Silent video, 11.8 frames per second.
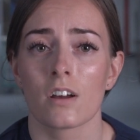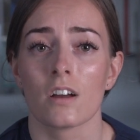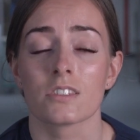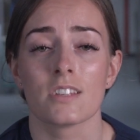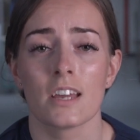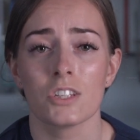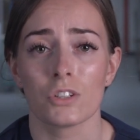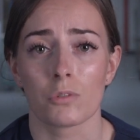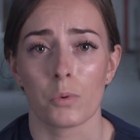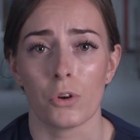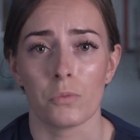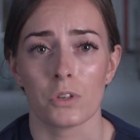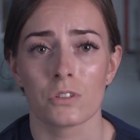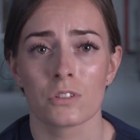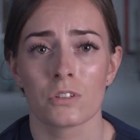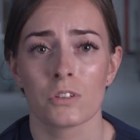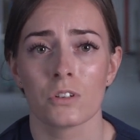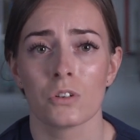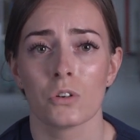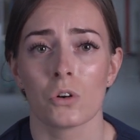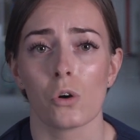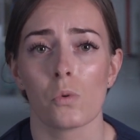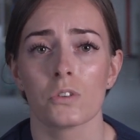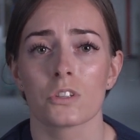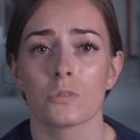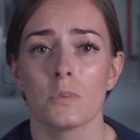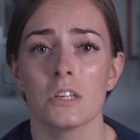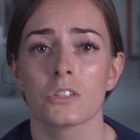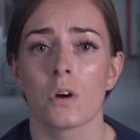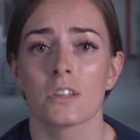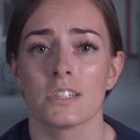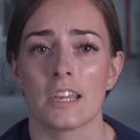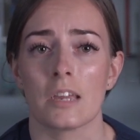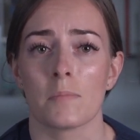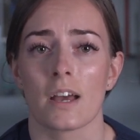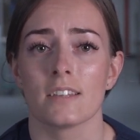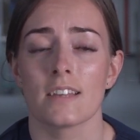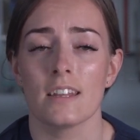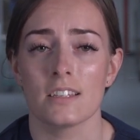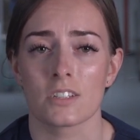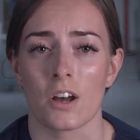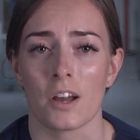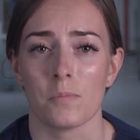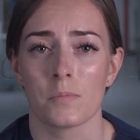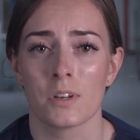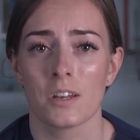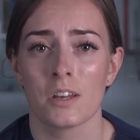can't attend your appointment, or want to speak to our team at any time,